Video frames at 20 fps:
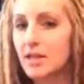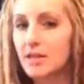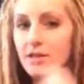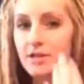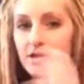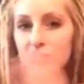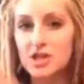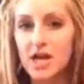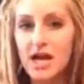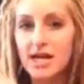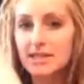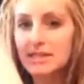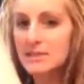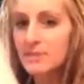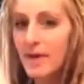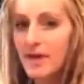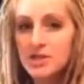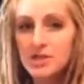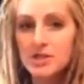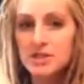They're giant
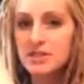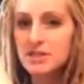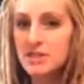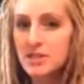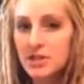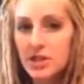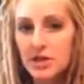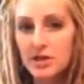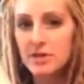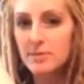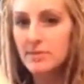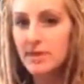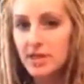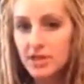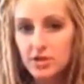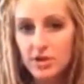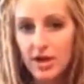sponges, you know what I mean?